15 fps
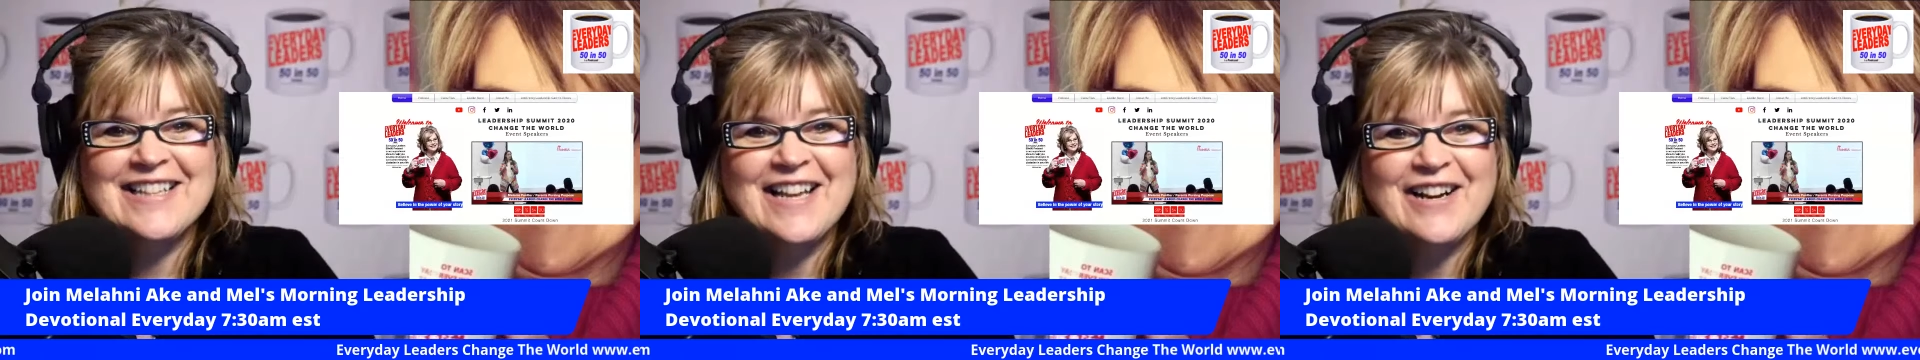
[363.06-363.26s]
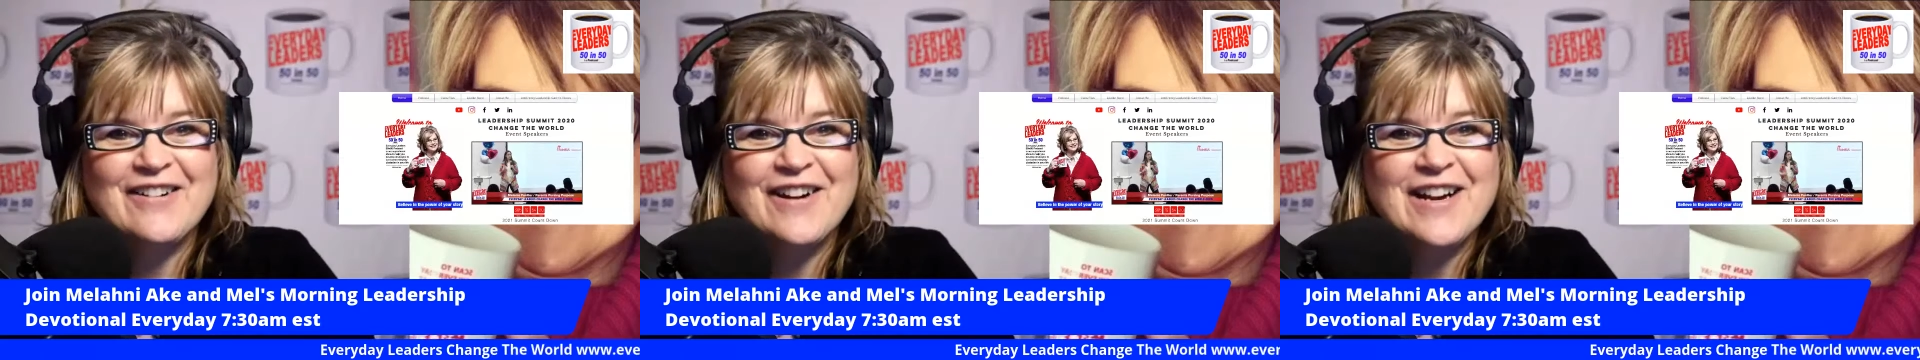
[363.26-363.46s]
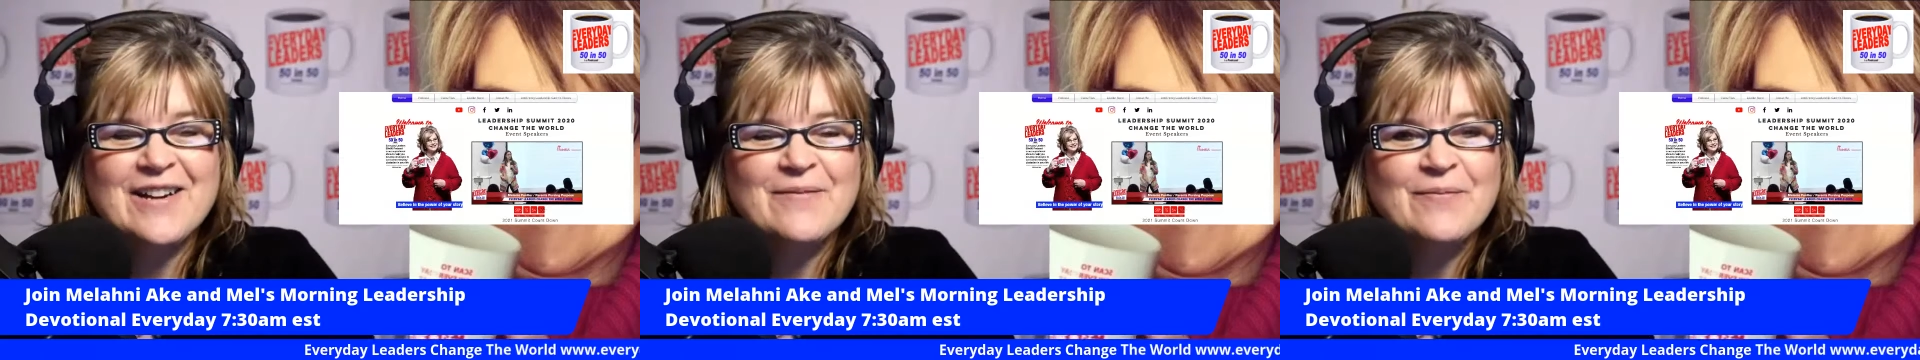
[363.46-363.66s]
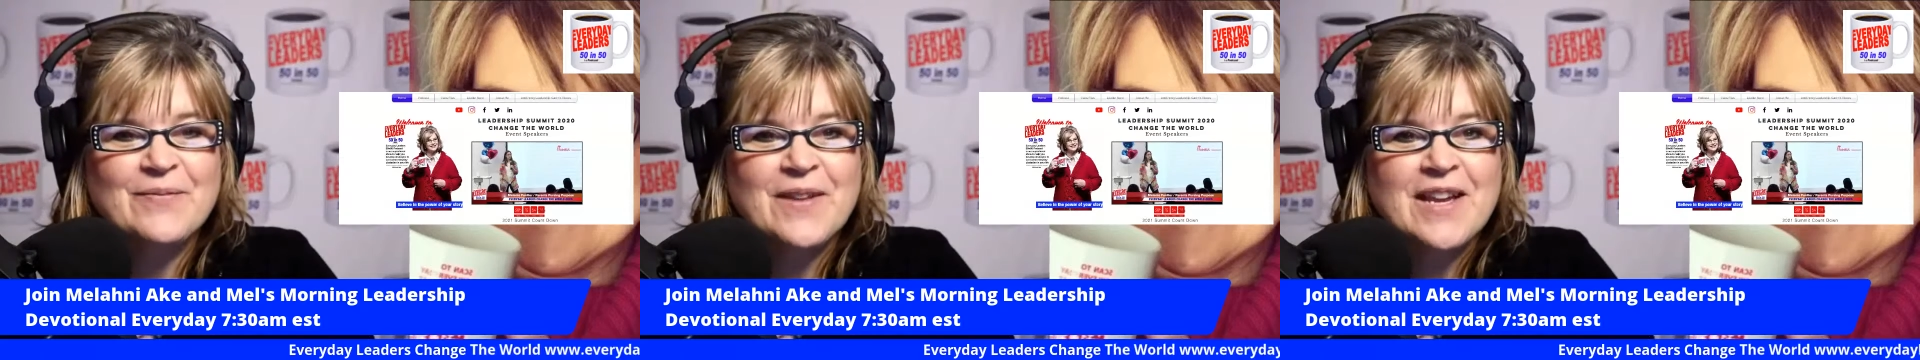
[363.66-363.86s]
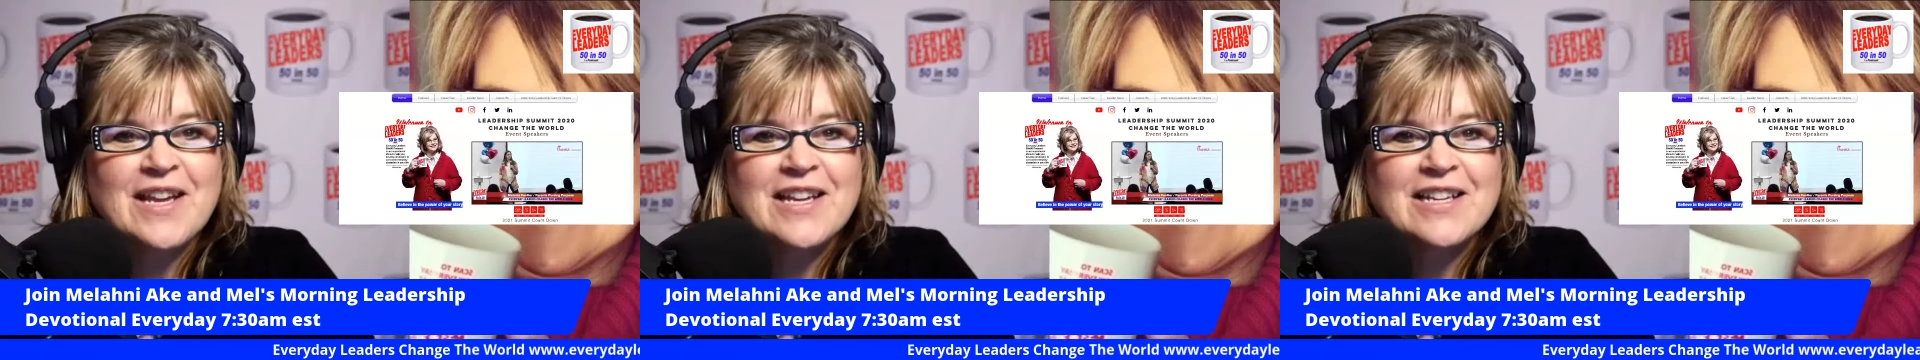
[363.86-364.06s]
great?
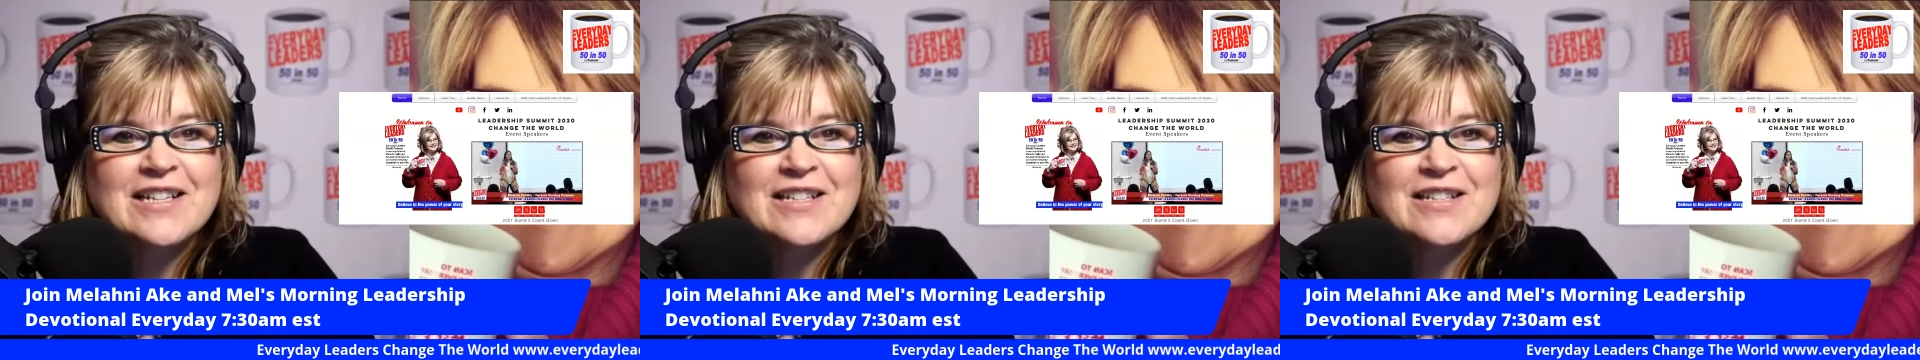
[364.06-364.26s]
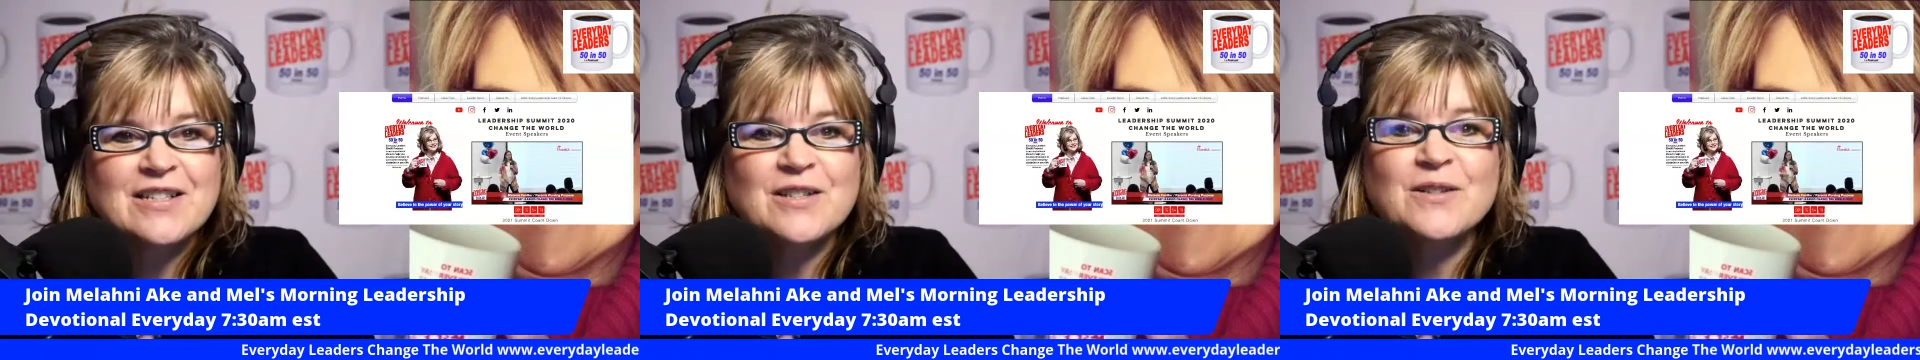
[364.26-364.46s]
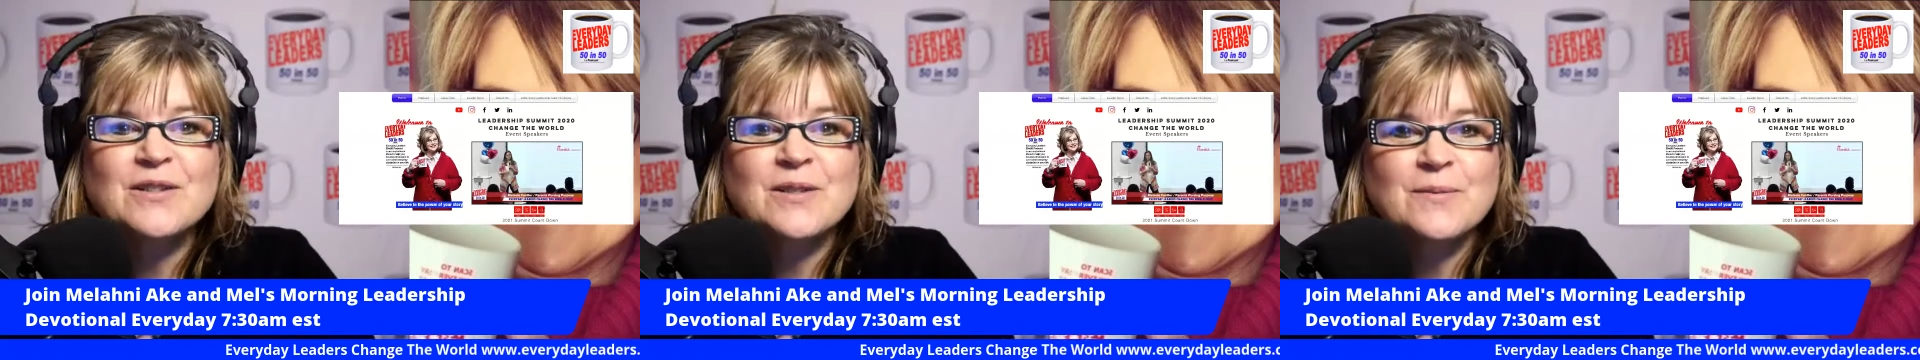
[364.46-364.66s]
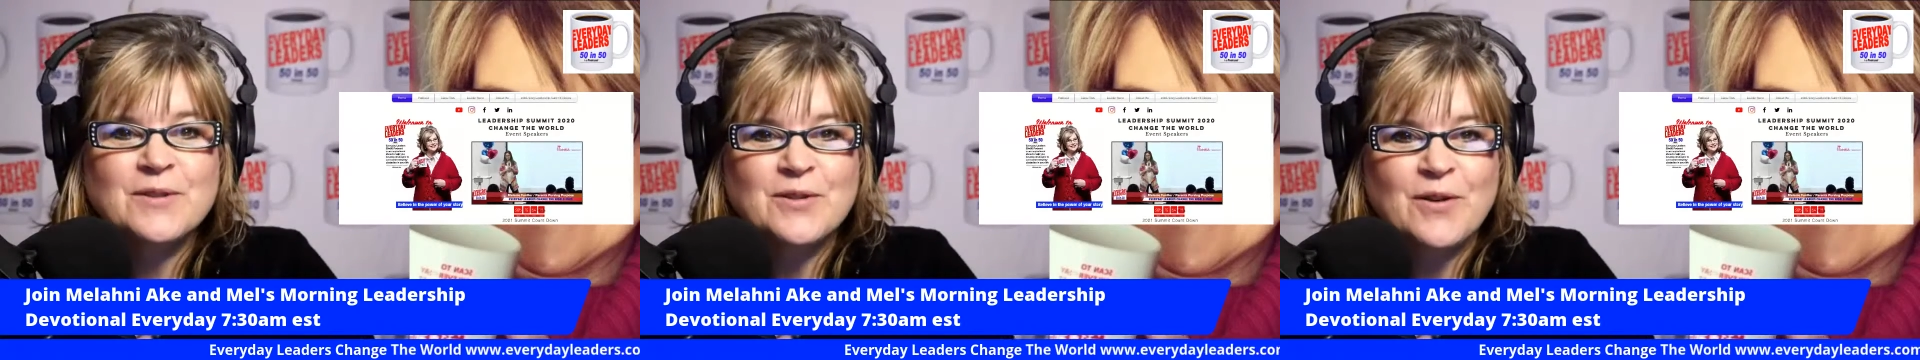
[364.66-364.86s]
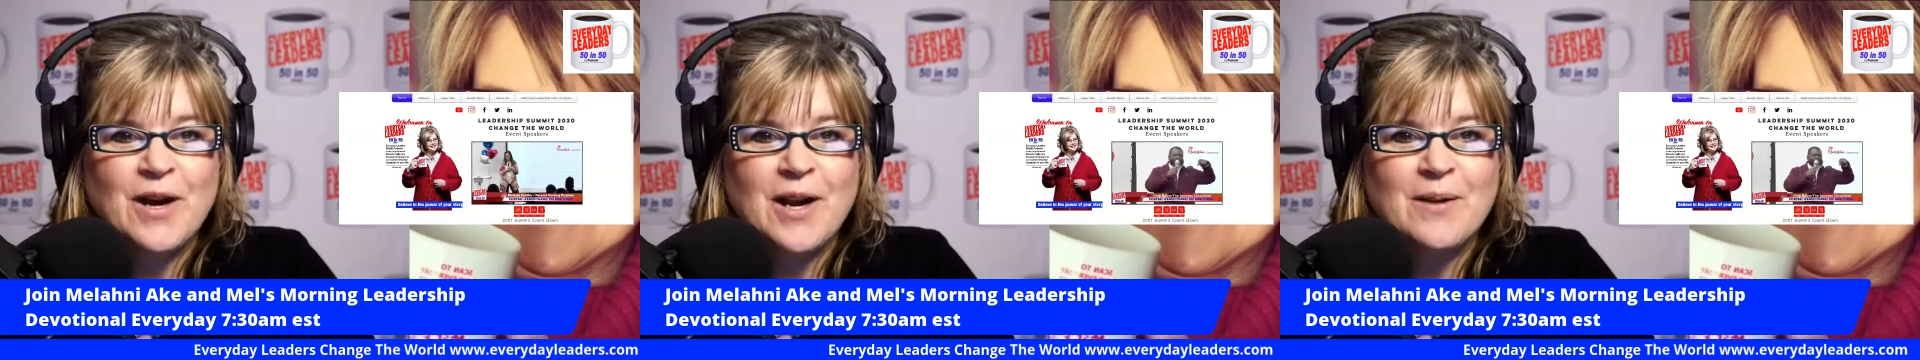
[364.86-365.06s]
To
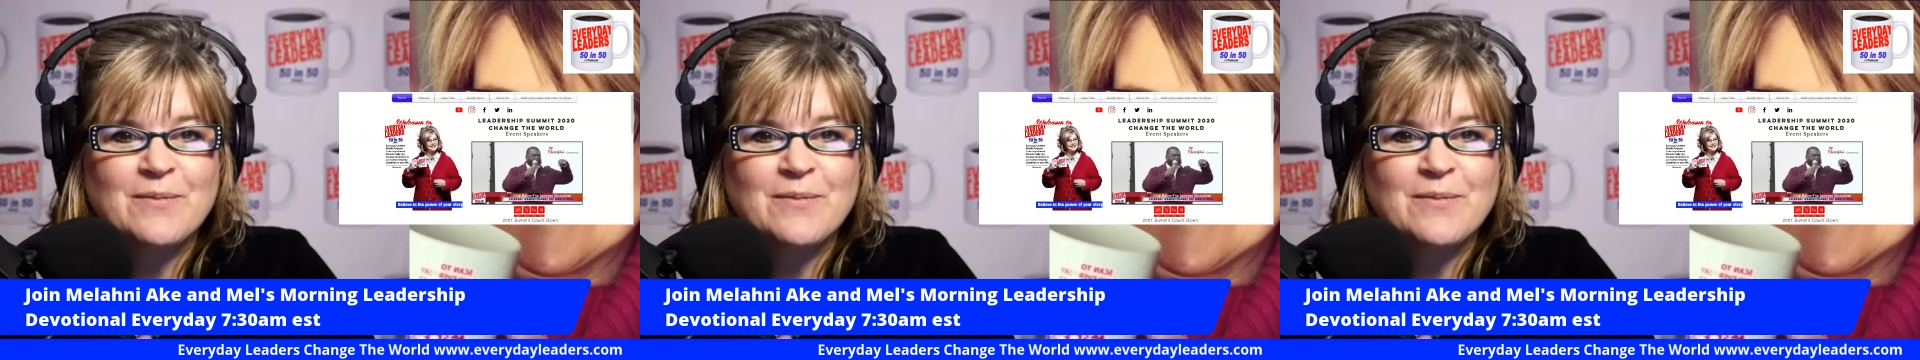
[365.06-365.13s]
subscribe